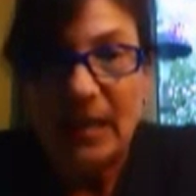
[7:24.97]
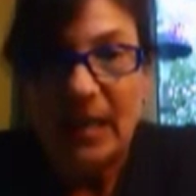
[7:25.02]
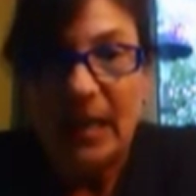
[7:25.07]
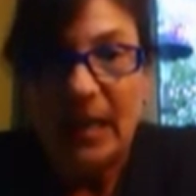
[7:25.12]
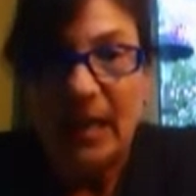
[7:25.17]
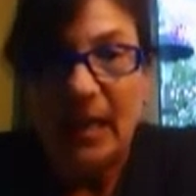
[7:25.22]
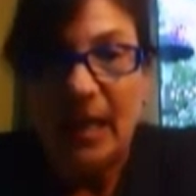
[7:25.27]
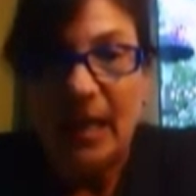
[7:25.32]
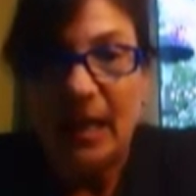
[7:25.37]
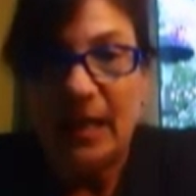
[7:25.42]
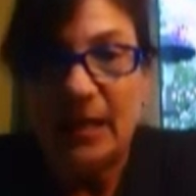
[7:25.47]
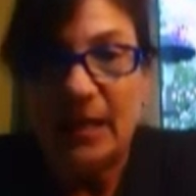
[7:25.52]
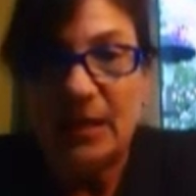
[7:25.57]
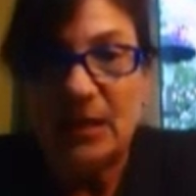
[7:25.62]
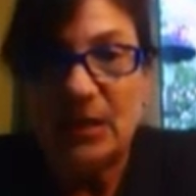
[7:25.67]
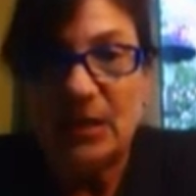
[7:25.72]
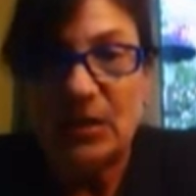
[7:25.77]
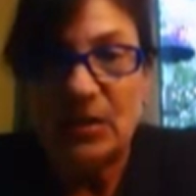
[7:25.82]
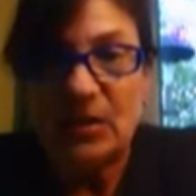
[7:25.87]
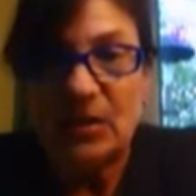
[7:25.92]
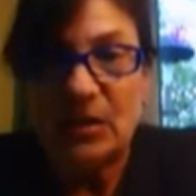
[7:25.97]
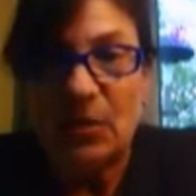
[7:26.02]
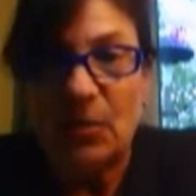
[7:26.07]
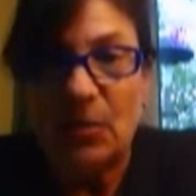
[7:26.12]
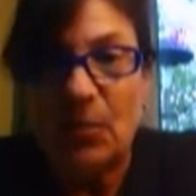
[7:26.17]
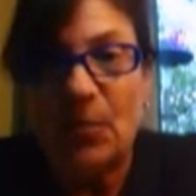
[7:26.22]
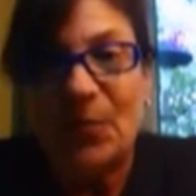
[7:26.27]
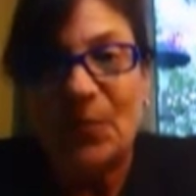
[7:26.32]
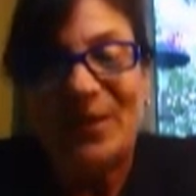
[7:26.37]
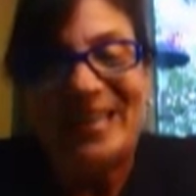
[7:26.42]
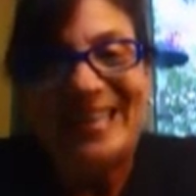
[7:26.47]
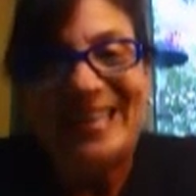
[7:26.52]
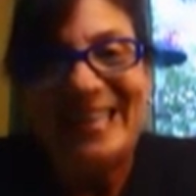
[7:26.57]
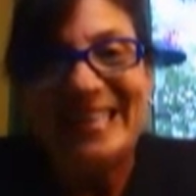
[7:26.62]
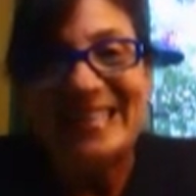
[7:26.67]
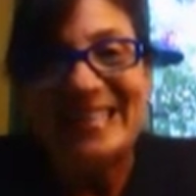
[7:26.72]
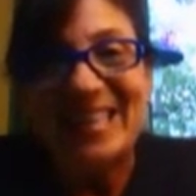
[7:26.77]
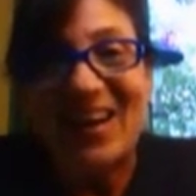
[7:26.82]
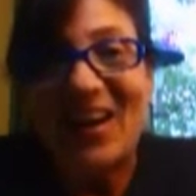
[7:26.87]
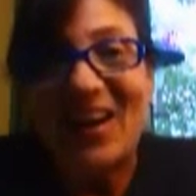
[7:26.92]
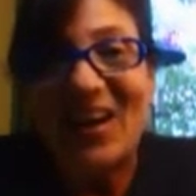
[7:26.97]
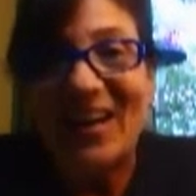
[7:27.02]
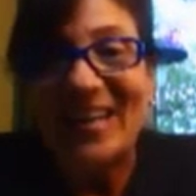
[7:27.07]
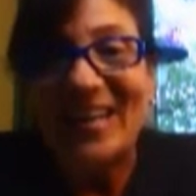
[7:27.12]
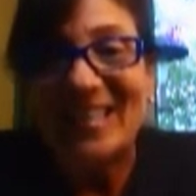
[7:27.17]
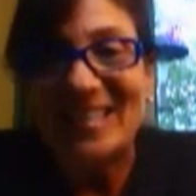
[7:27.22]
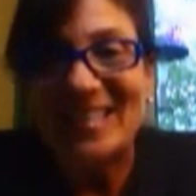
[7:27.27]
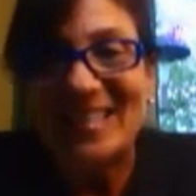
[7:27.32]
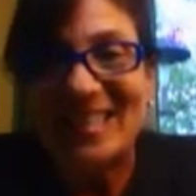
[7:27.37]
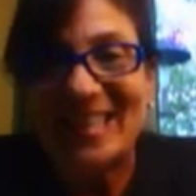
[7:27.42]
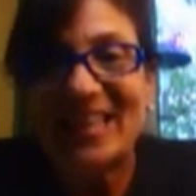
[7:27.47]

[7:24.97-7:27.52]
And so when he dies,